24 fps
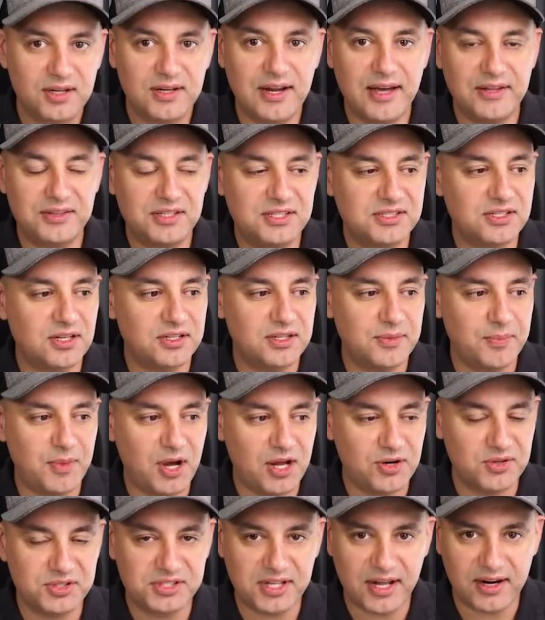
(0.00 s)
Now, these are the
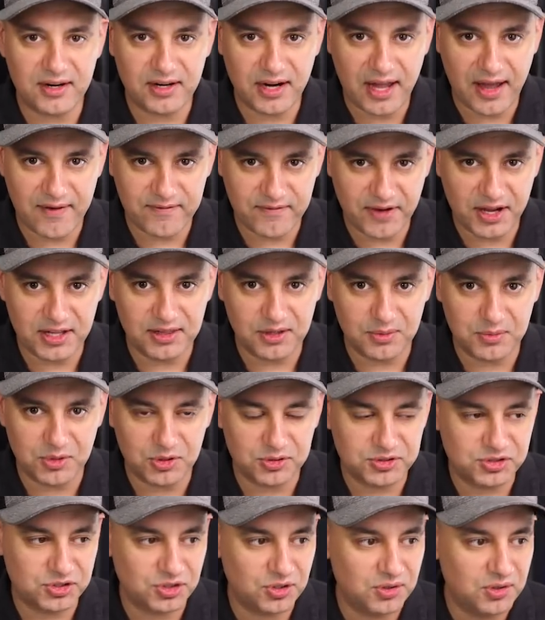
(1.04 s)
models that are available.
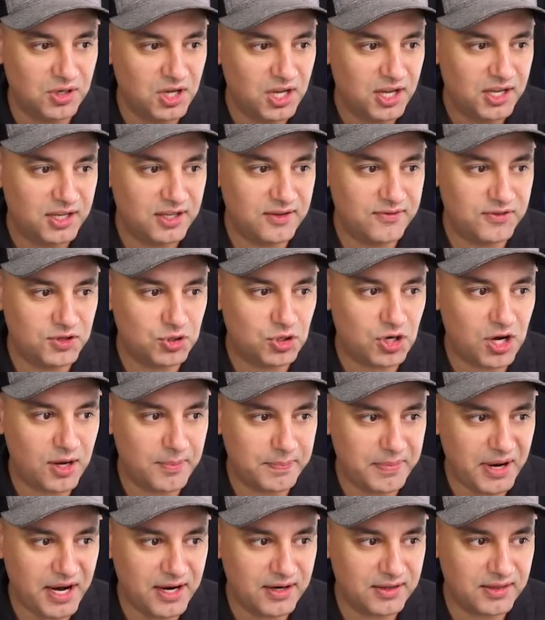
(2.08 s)
So if you
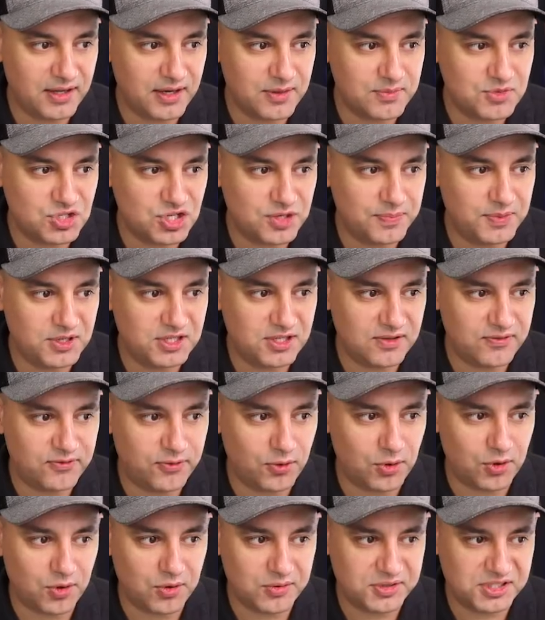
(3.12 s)
compare them,
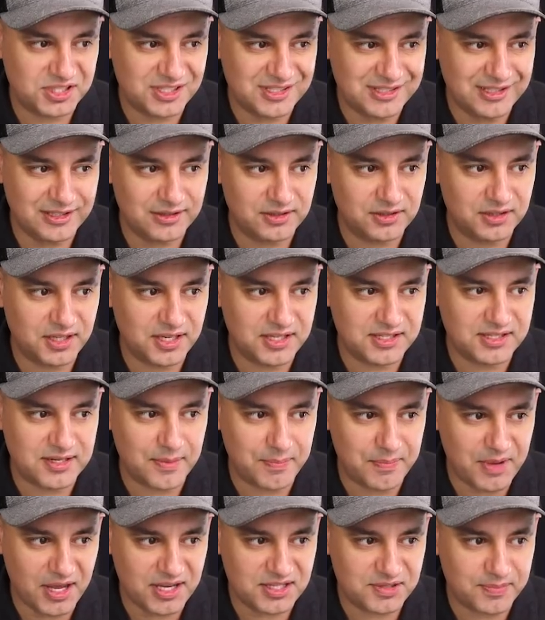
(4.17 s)
GPT-4o still is the
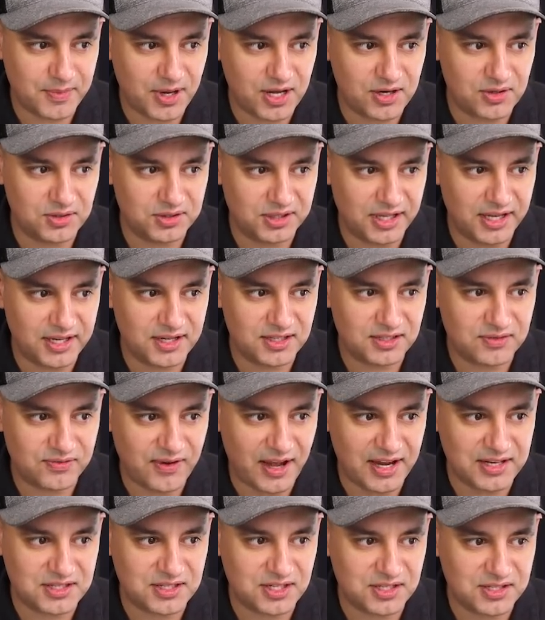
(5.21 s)
best model, latest,
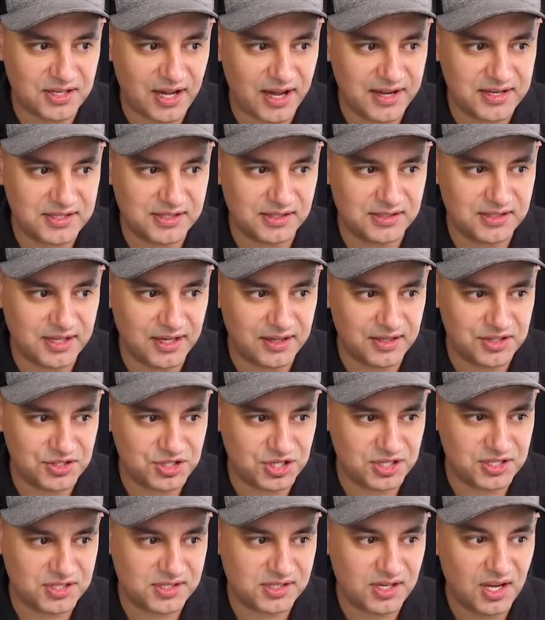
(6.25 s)
fastest, highest
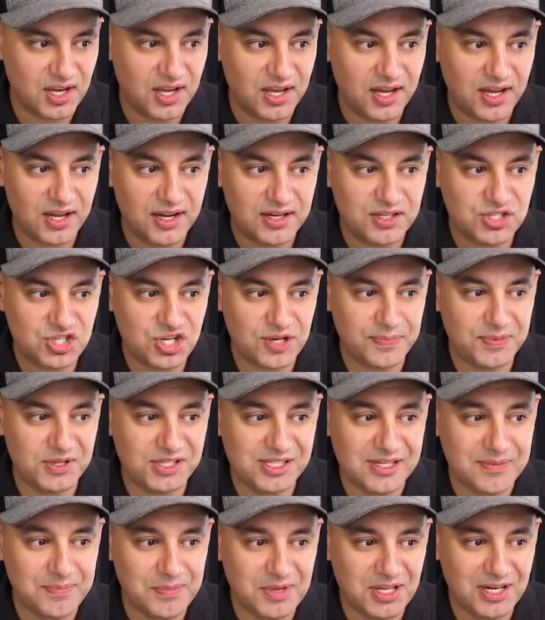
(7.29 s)
intelligence.
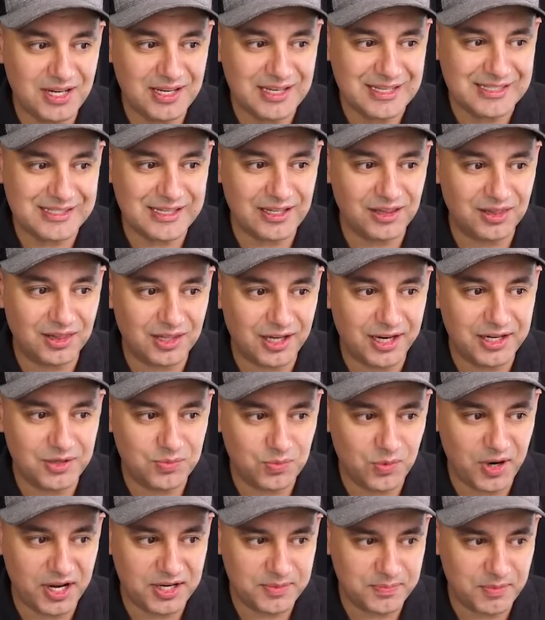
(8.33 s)
GPT Mini is a
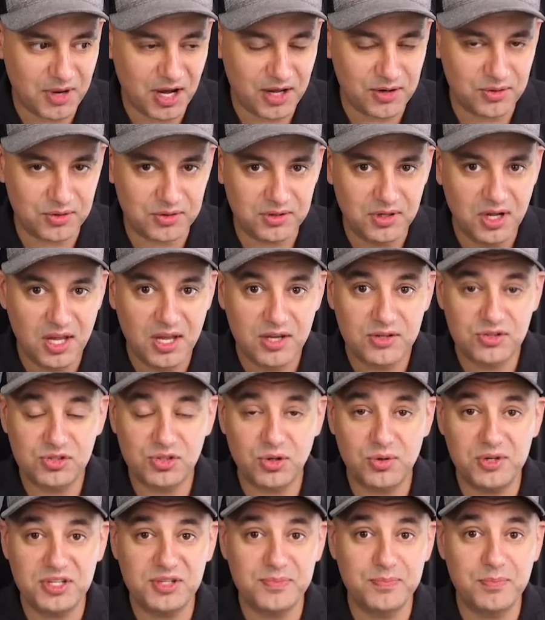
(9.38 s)
lightweight model,
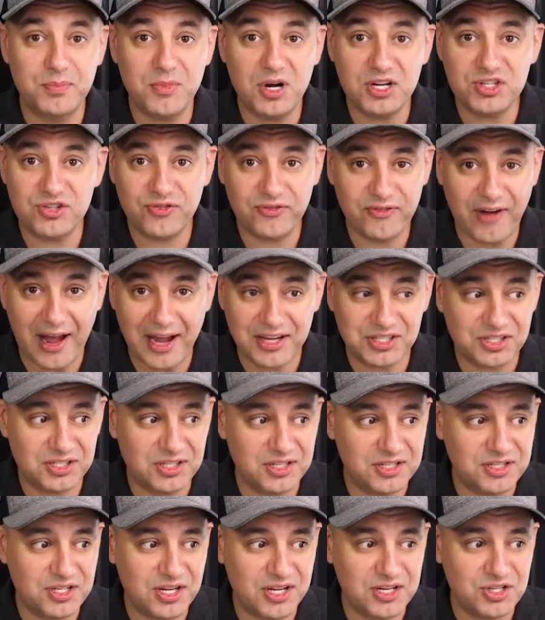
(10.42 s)
so it's much
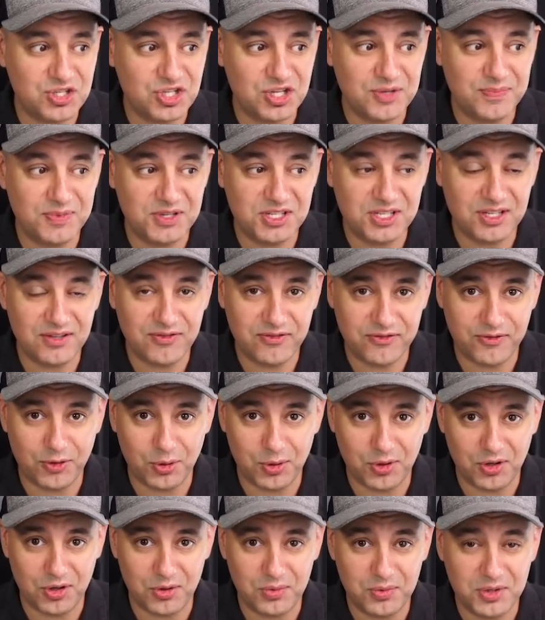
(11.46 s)
faster than
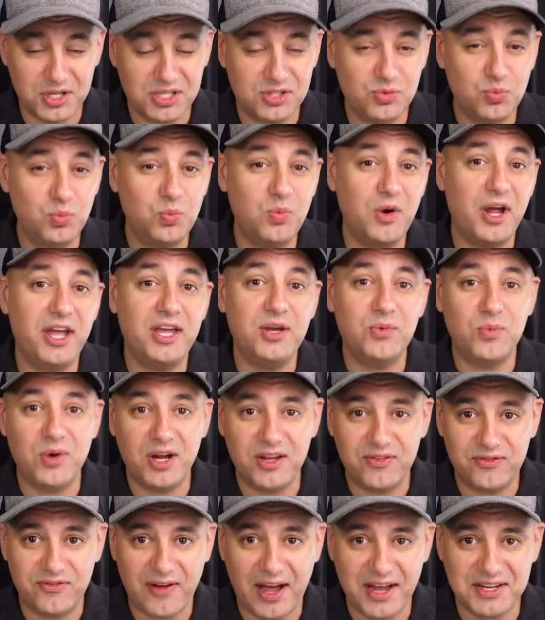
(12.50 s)
GPT-4o. It's way,
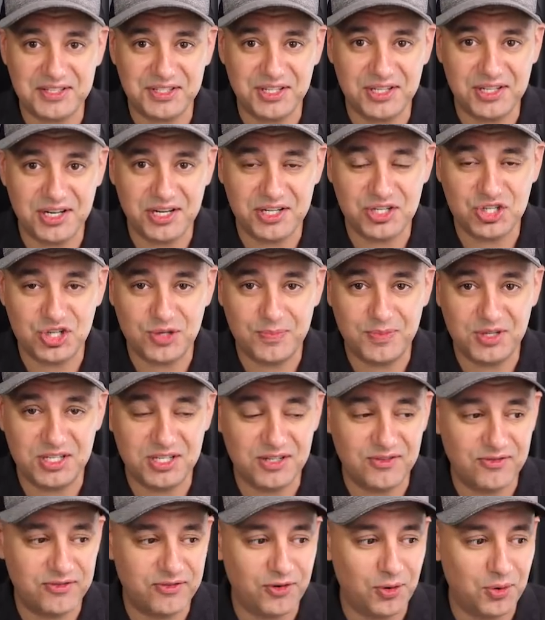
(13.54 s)
way faster than
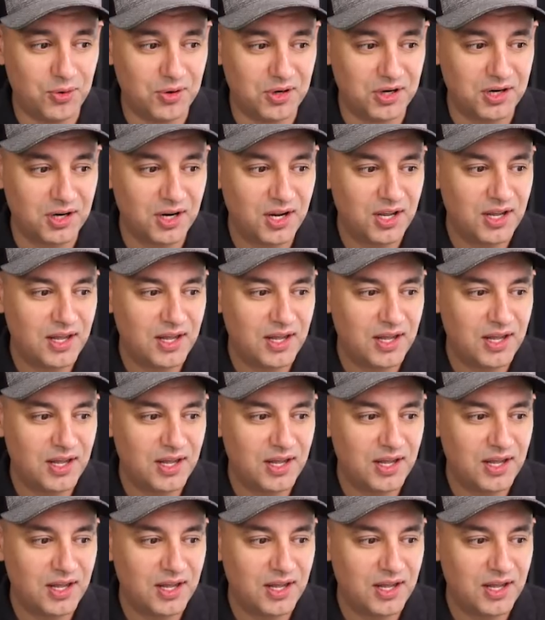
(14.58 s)
GPT-4.